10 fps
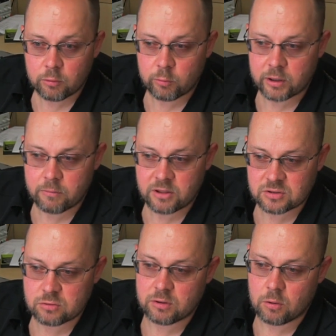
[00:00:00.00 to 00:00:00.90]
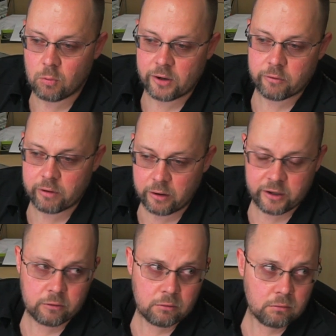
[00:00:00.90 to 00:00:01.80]
We recommend just doing it while you're at
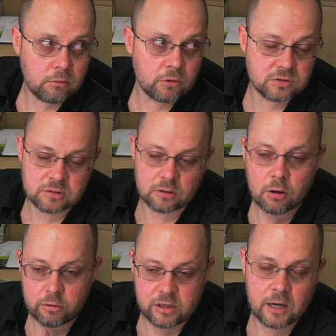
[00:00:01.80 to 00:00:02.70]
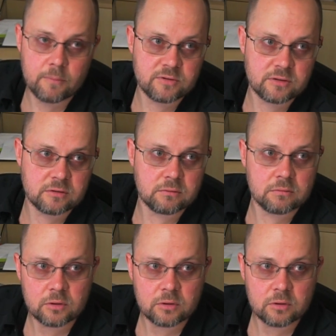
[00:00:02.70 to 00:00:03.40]
idle, or just the car in the opposition.